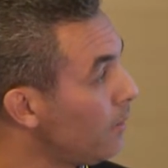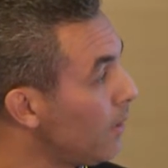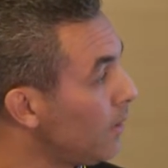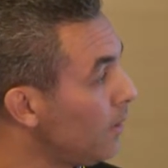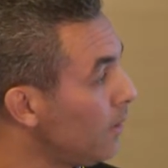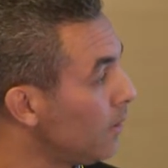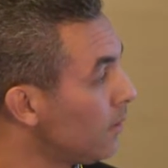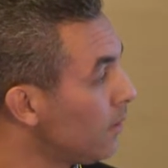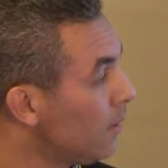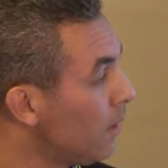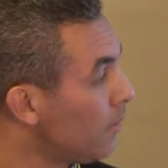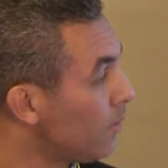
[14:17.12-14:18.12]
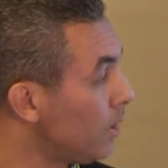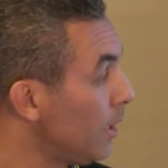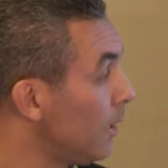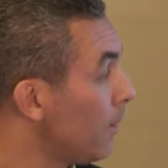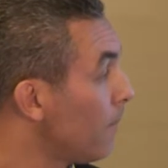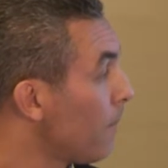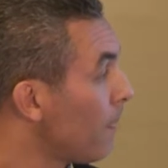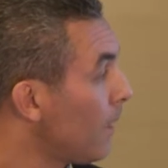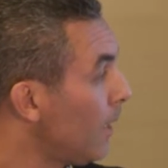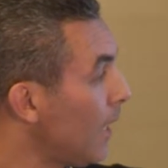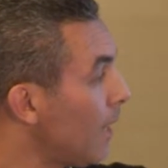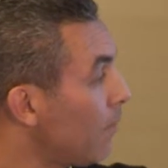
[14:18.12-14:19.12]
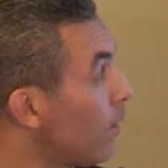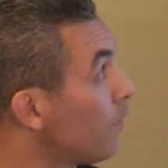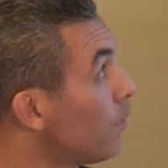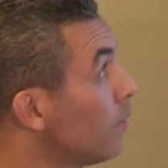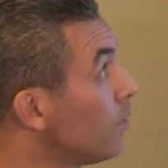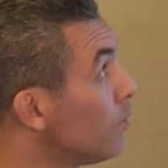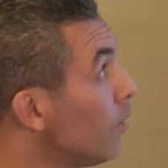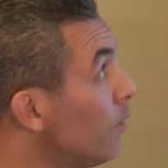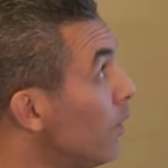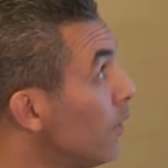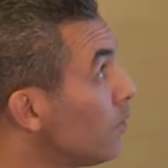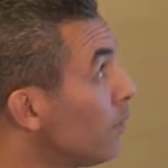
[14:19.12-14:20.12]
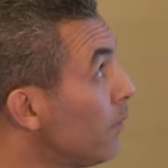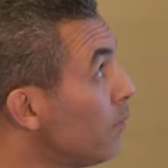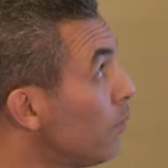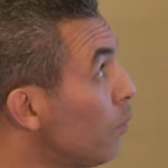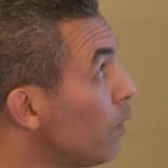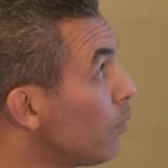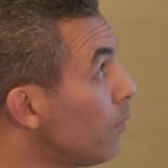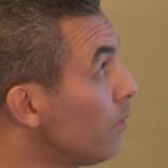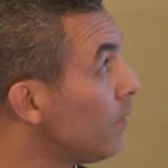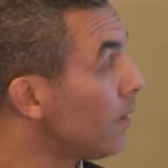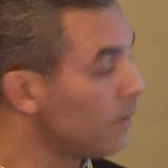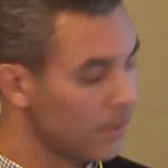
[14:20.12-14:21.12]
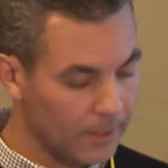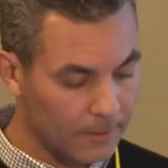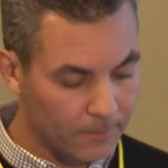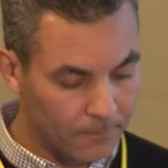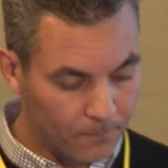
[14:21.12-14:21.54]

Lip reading: bending fatigue. And I have a reference of some of the work we've done there.